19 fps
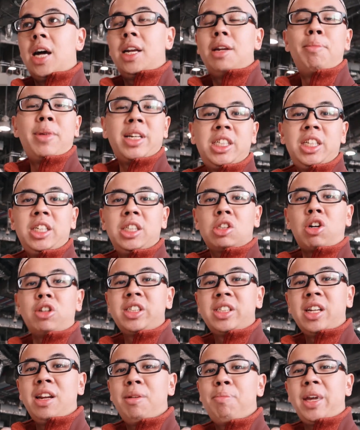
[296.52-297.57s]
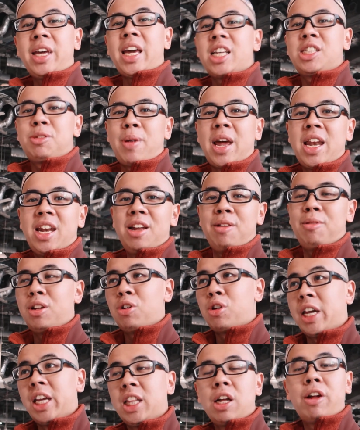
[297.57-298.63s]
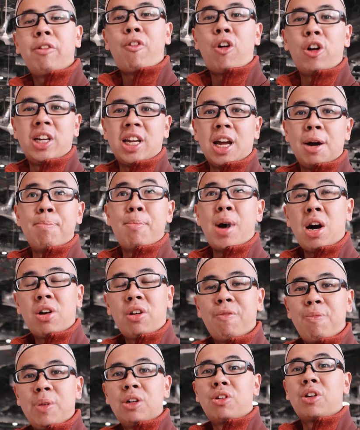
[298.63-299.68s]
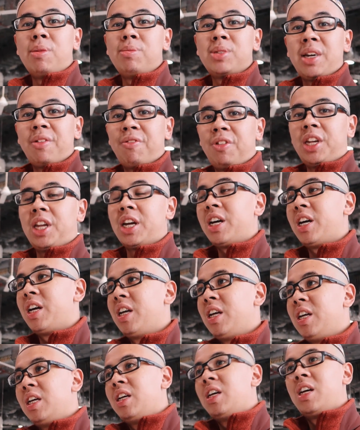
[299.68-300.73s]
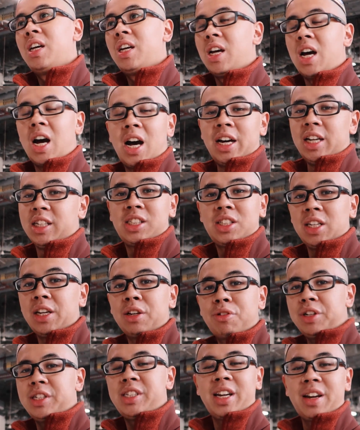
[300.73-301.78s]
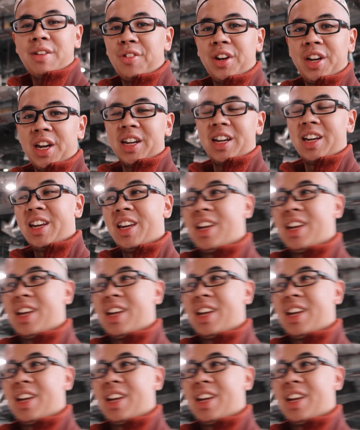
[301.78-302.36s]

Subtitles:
The masjid is constantly being expanded to cater for the amount of pilgrims every year. It's increasing every year.